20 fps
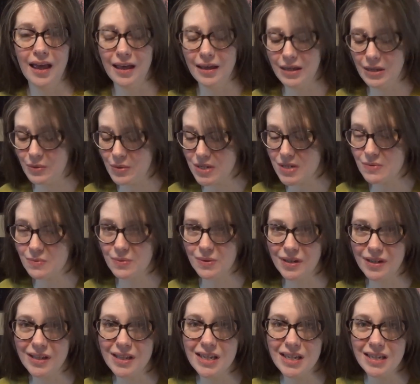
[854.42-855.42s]
it was
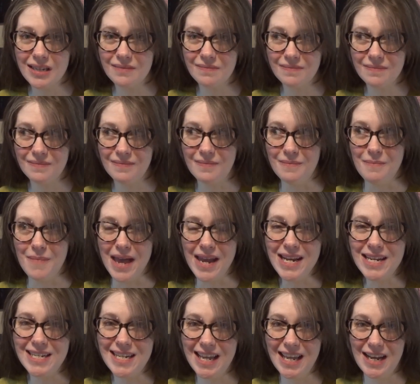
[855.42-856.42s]
really
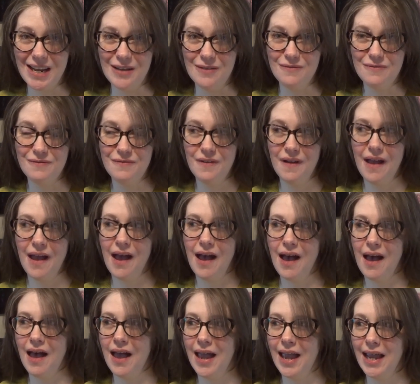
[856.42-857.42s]
meditative.
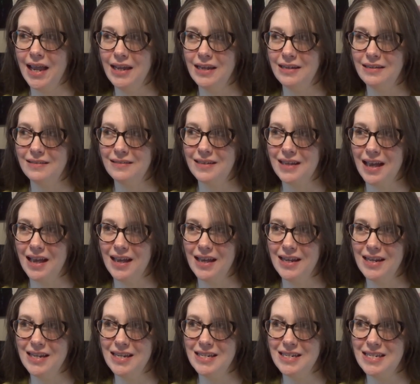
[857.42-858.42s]
I
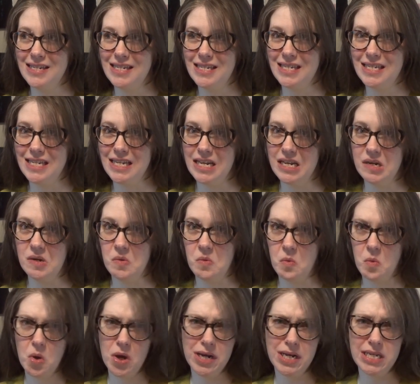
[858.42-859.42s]
kind of didn't
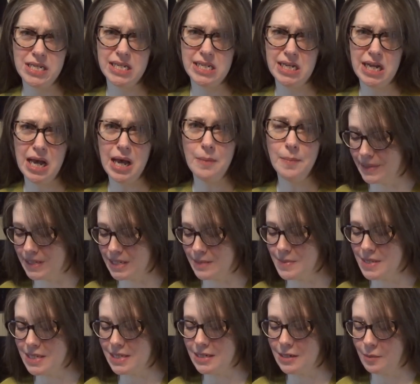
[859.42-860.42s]
want to stop. Some
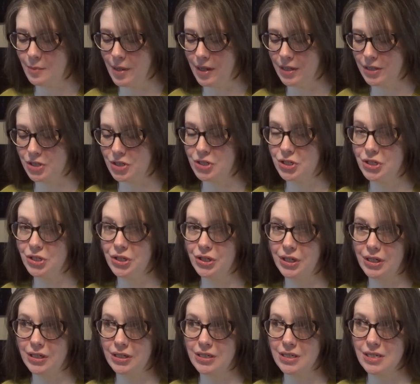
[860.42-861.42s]
of this nail polish
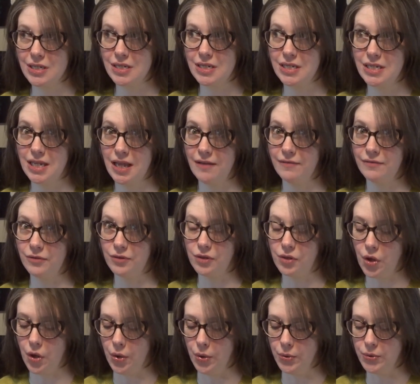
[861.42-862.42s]
took several
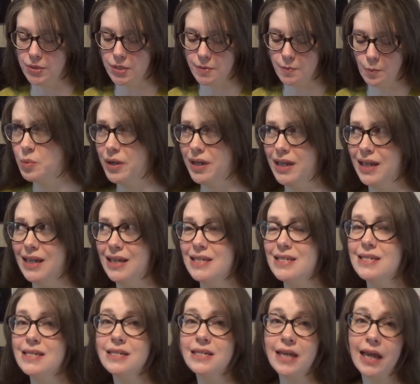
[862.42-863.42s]
coats, but it's
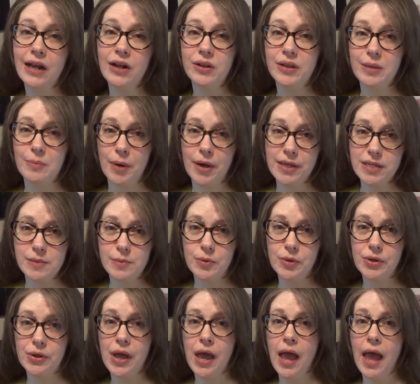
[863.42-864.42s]
entirely
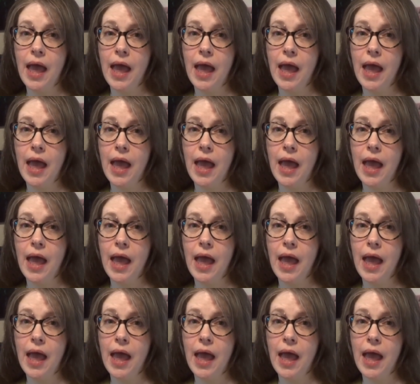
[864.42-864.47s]
possible